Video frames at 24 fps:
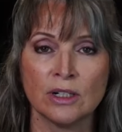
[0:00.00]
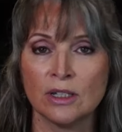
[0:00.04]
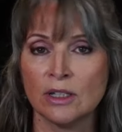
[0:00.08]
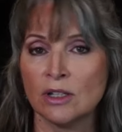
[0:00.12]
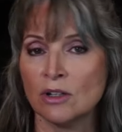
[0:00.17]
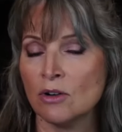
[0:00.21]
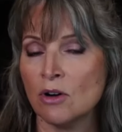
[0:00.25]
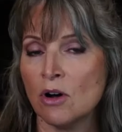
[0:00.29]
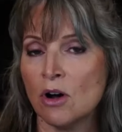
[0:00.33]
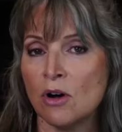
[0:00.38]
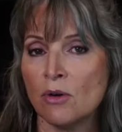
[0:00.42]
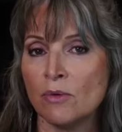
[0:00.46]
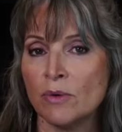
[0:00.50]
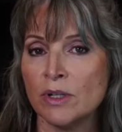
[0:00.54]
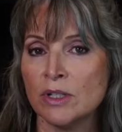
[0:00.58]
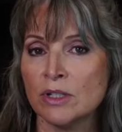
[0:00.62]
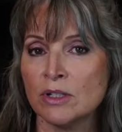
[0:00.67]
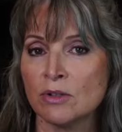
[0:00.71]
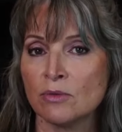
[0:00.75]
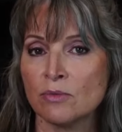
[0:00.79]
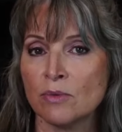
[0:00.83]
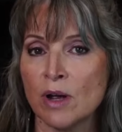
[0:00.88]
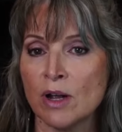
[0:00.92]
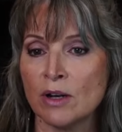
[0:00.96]
They're always
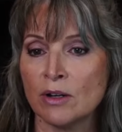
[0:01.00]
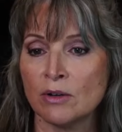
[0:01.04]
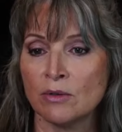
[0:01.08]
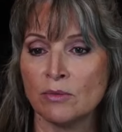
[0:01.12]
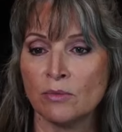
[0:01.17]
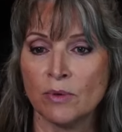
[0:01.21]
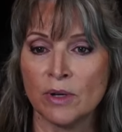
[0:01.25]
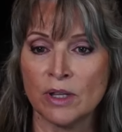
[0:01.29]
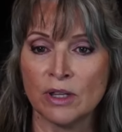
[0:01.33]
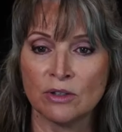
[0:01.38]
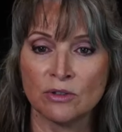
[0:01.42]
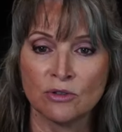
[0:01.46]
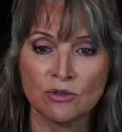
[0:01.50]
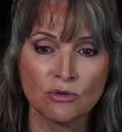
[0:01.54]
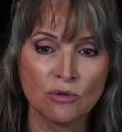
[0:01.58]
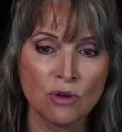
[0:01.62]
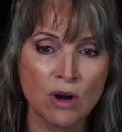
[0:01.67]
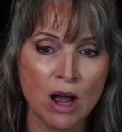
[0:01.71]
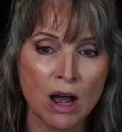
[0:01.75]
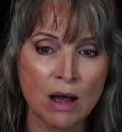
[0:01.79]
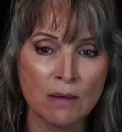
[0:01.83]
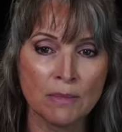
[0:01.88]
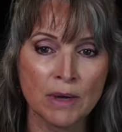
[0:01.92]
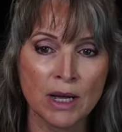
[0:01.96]
surrounded with
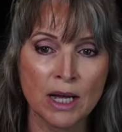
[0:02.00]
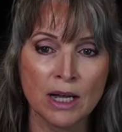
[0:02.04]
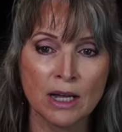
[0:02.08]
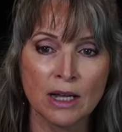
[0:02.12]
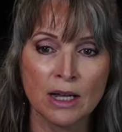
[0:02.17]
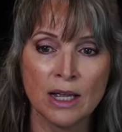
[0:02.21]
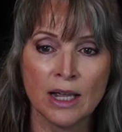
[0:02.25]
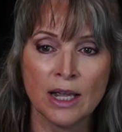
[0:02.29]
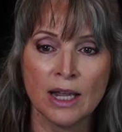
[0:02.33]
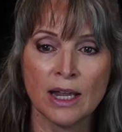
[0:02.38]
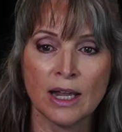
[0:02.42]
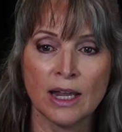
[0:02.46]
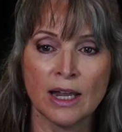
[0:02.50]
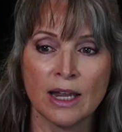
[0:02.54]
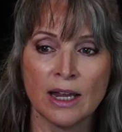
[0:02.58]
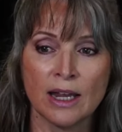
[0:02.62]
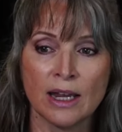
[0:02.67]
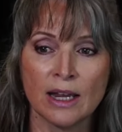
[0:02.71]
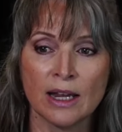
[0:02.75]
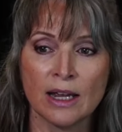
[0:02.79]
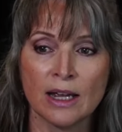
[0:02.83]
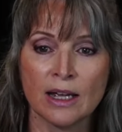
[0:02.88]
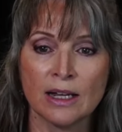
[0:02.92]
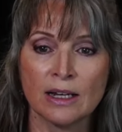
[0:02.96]
drama,
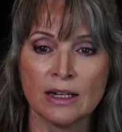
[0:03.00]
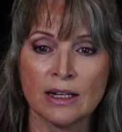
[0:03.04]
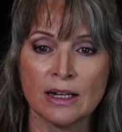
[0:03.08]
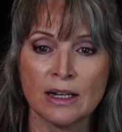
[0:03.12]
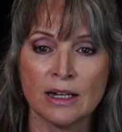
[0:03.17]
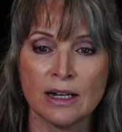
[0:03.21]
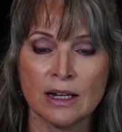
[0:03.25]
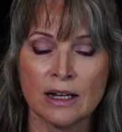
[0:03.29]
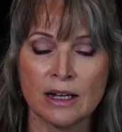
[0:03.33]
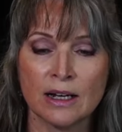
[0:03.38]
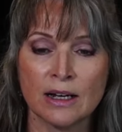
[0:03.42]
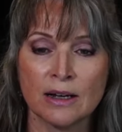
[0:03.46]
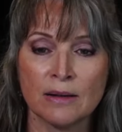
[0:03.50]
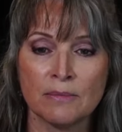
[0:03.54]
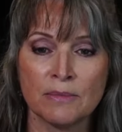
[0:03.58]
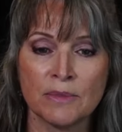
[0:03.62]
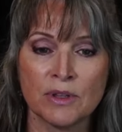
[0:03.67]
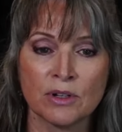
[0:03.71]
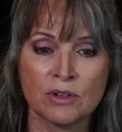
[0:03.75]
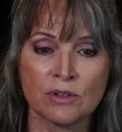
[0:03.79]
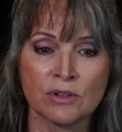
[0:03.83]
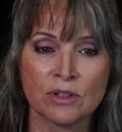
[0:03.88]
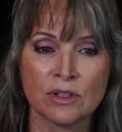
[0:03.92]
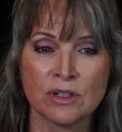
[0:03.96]
and um,
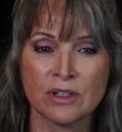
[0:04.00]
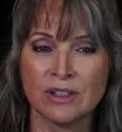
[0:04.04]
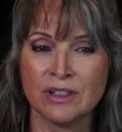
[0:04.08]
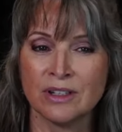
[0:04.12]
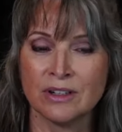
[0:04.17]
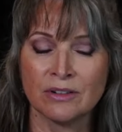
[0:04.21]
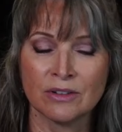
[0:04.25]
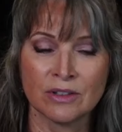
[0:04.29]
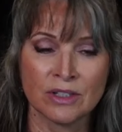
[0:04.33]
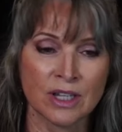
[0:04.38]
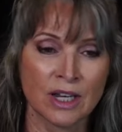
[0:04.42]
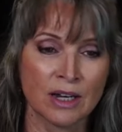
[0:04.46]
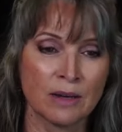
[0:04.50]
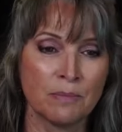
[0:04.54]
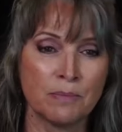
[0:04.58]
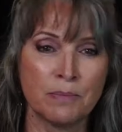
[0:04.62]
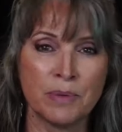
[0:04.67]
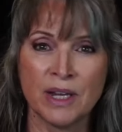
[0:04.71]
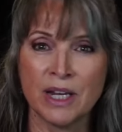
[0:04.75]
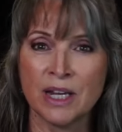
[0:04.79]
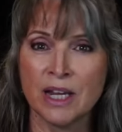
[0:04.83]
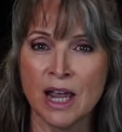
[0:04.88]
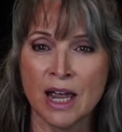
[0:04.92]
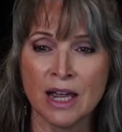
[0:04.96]
there's, you know, it's like
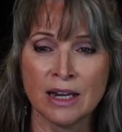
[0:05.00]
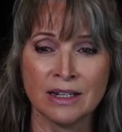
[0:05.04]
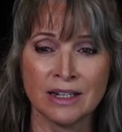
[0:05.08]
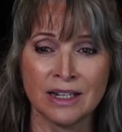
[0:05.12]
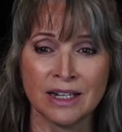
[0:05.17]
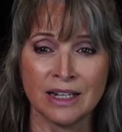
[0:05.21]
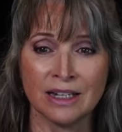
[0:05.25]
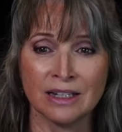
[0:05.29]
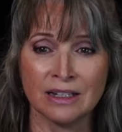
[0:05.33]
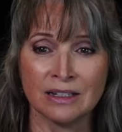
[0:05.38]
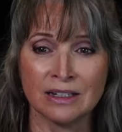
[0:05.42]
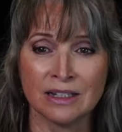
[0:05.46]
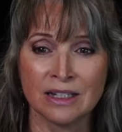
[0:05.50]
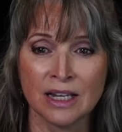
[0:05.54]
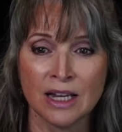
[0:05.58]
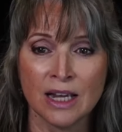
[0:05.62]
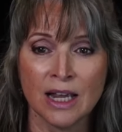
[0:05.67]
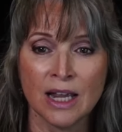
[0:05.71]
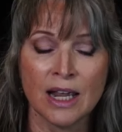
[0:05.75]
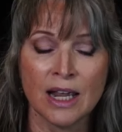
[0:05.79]
big endings.